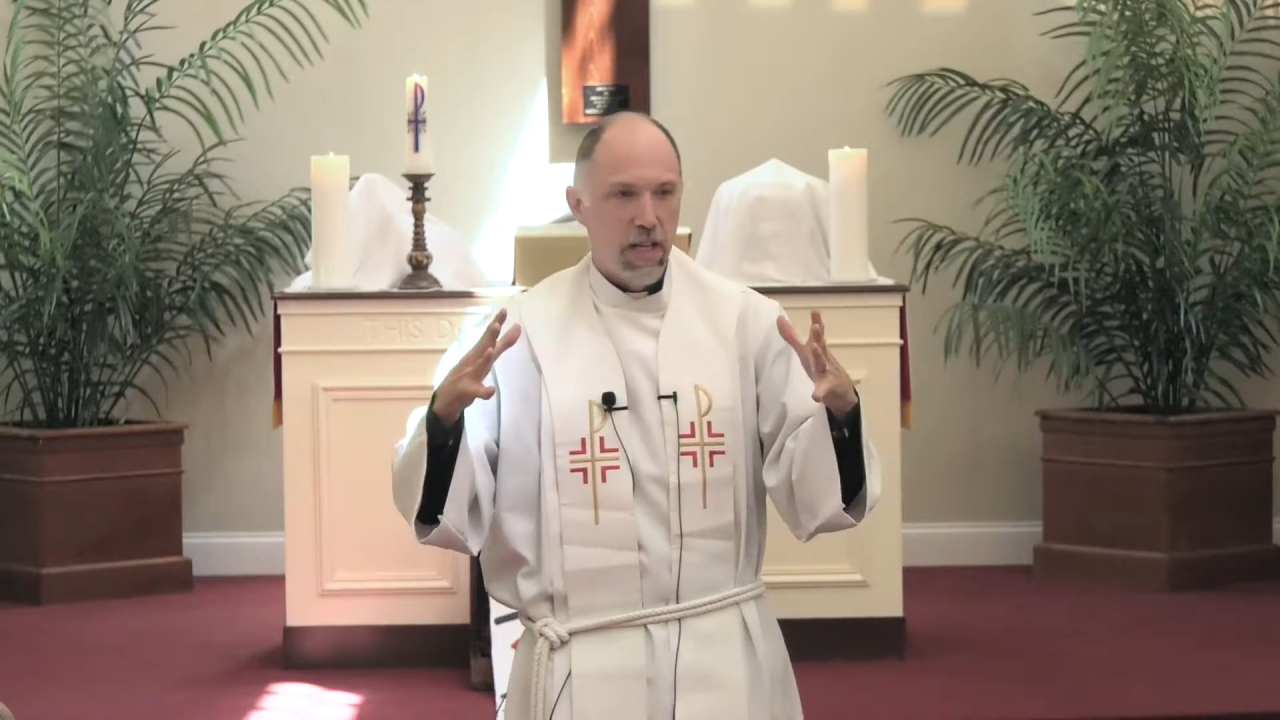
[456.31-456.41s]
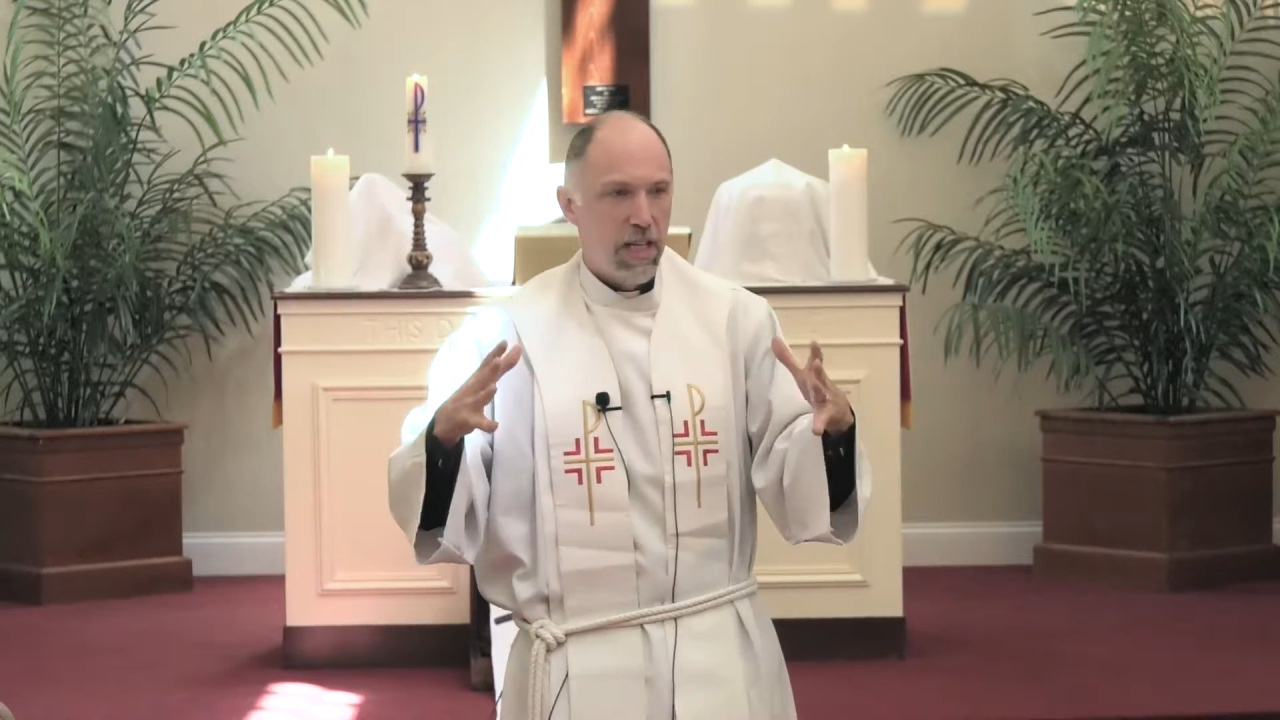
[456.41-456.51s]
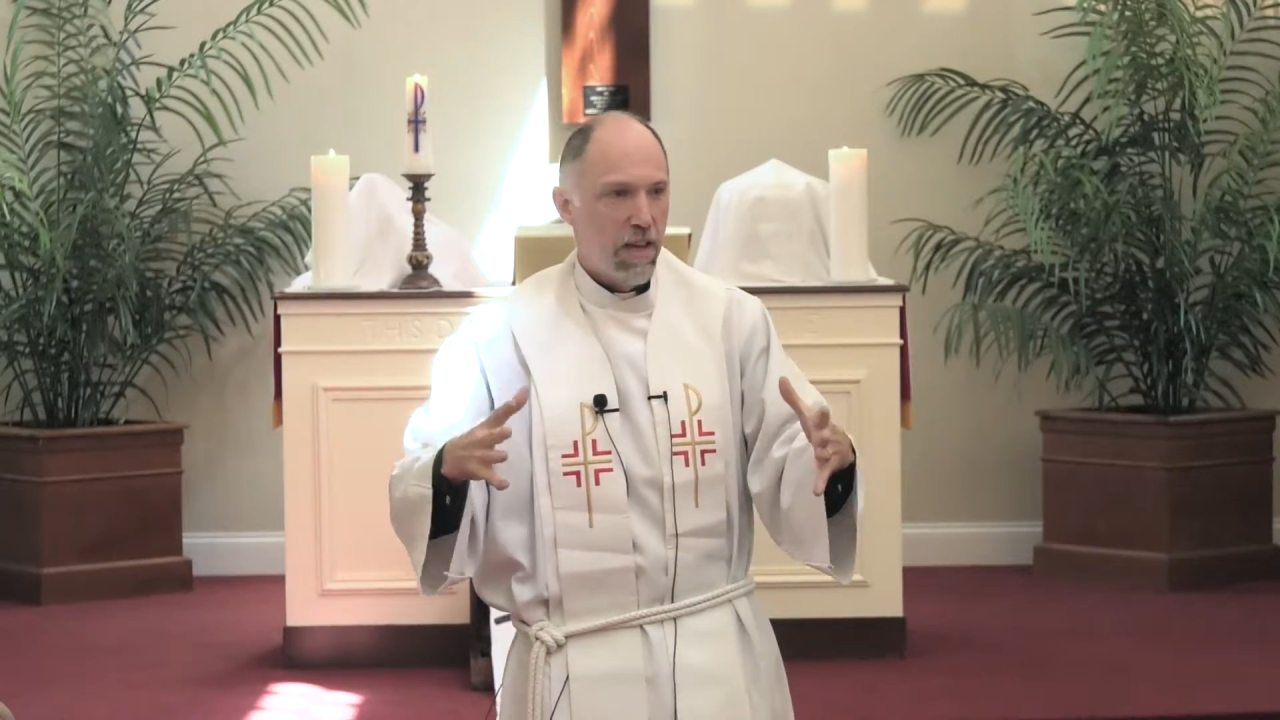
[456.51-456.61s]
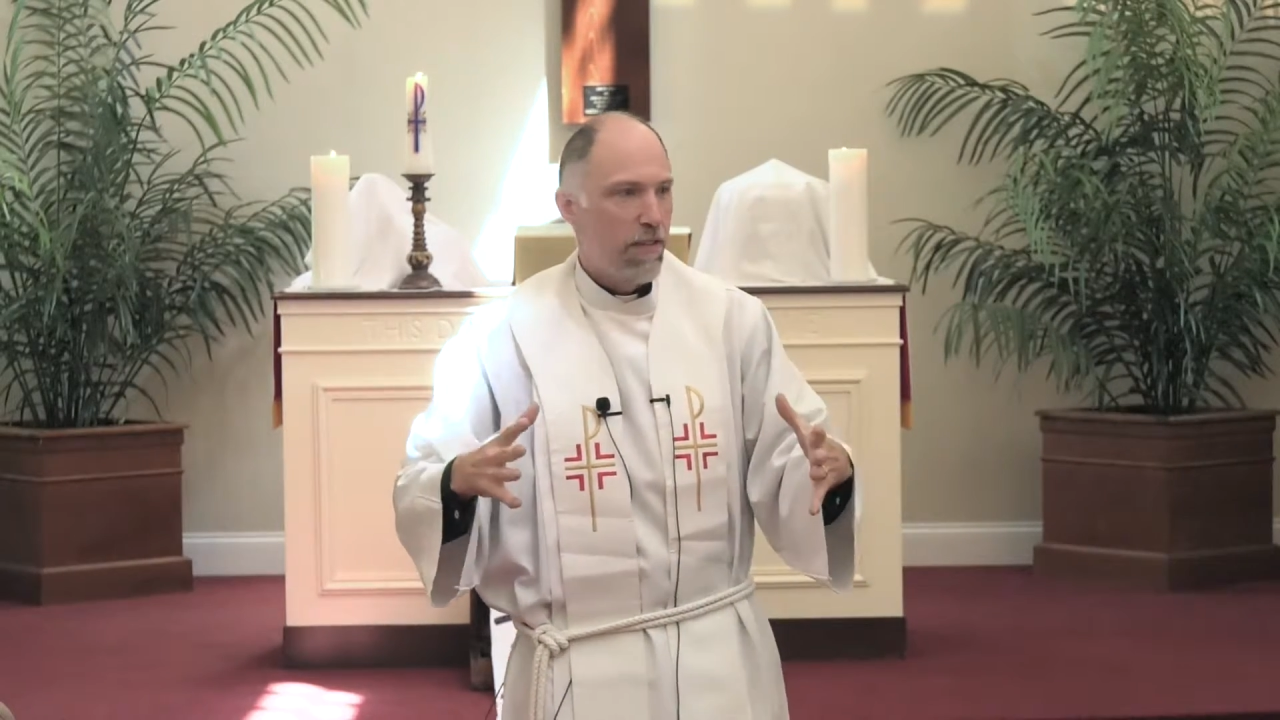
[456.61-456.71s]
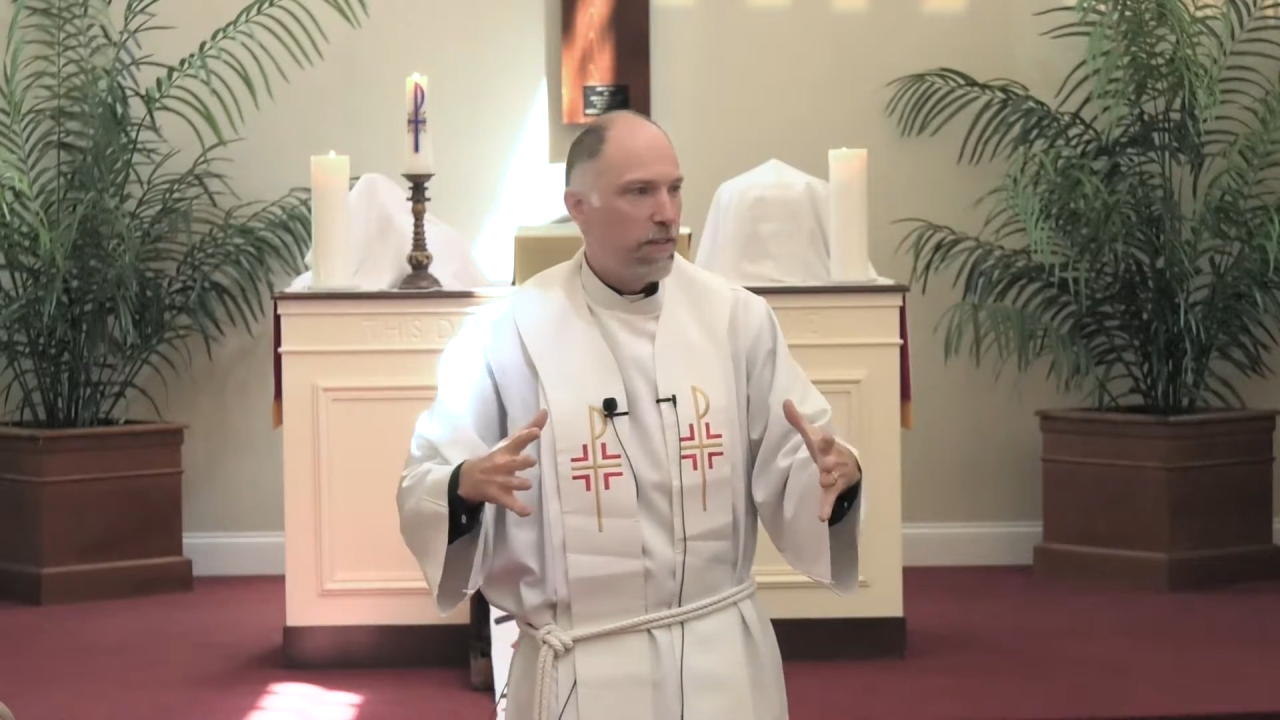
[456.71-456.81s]

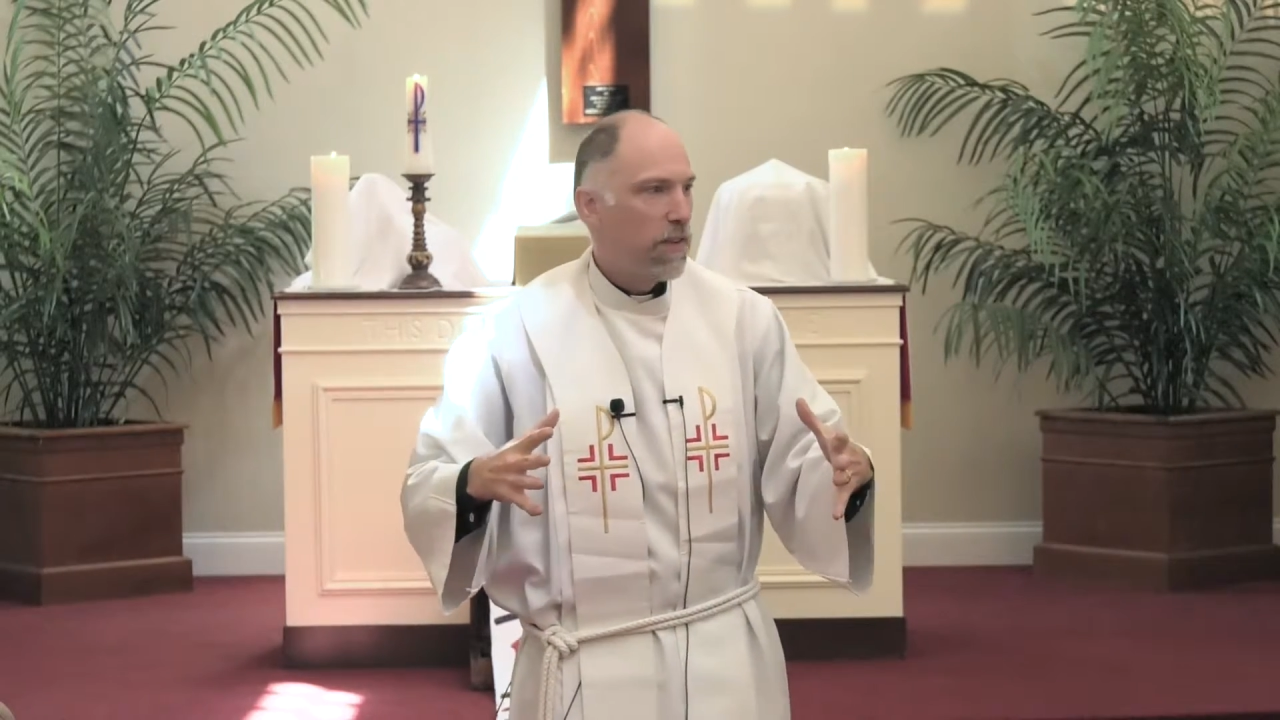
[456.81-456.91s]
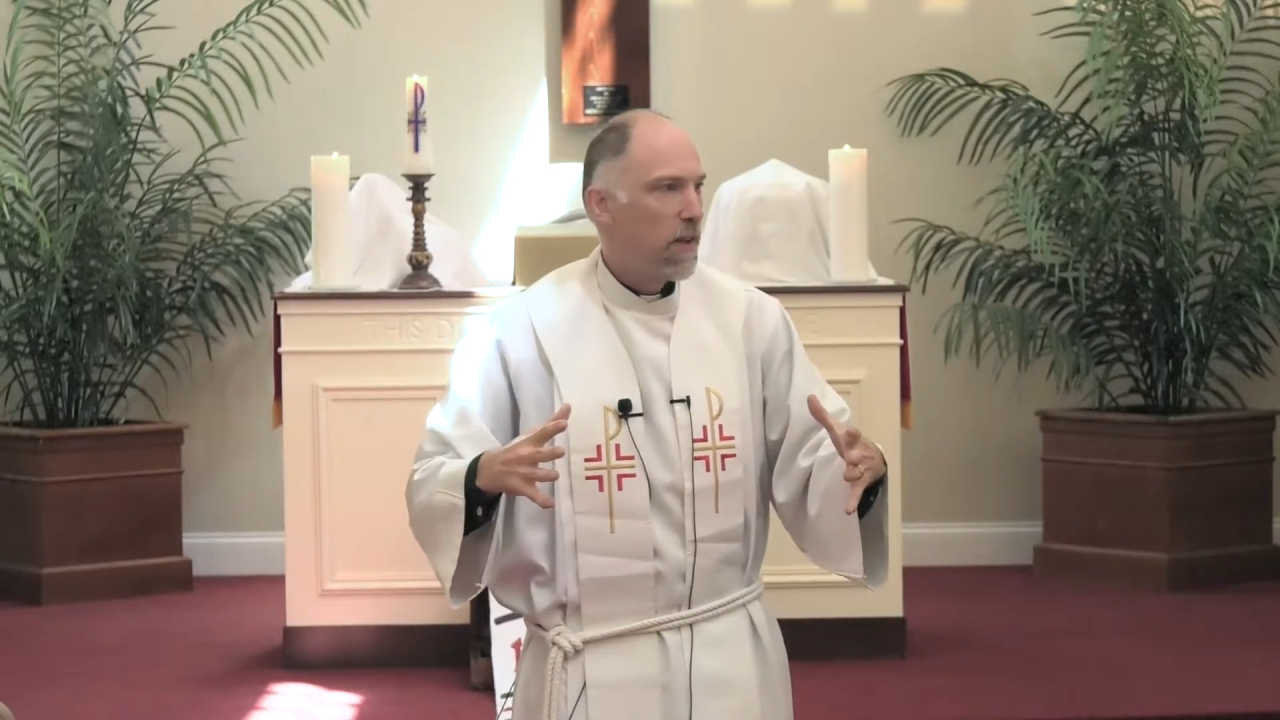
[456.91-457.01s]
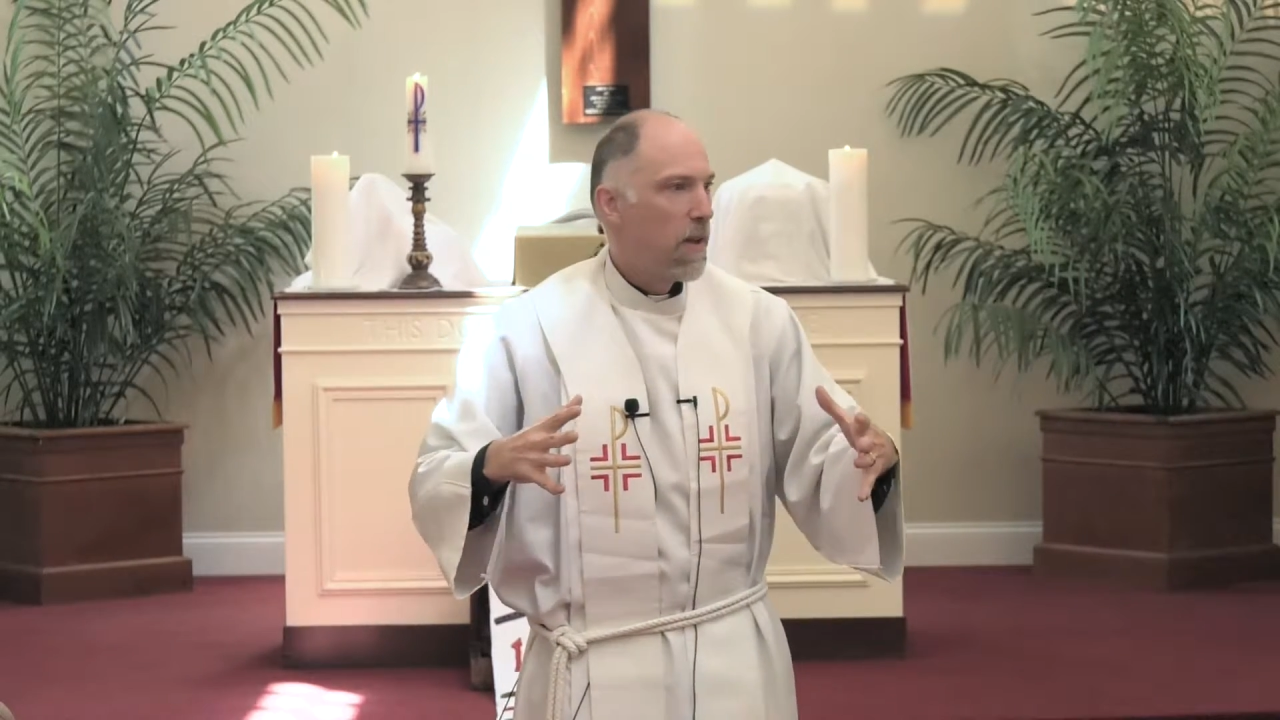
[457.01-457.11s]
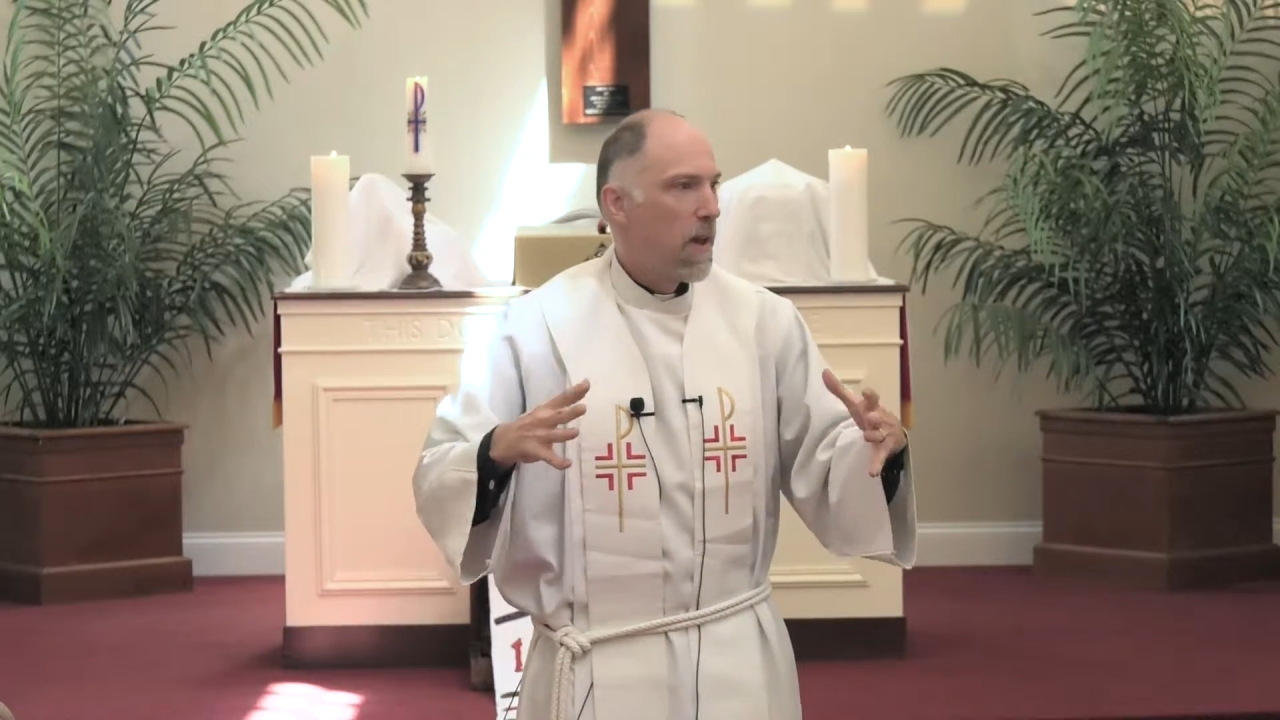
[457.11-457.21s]
gift